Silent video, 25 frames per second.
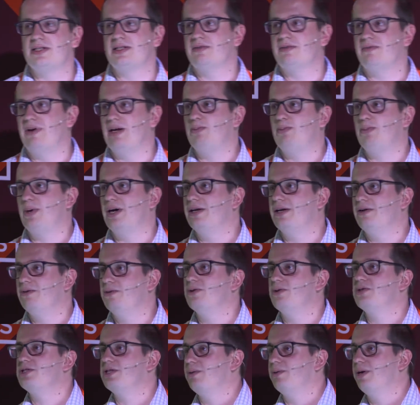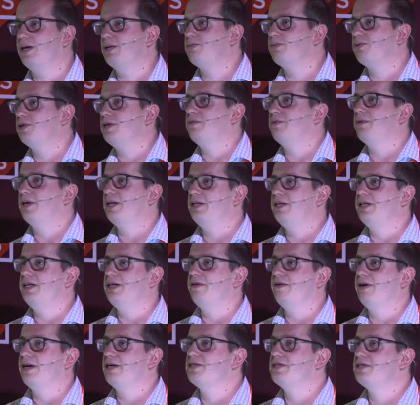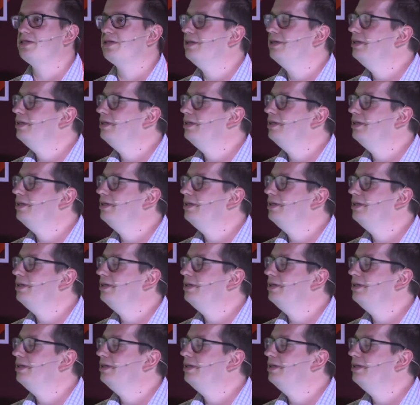the red button also worked pretty well in the US.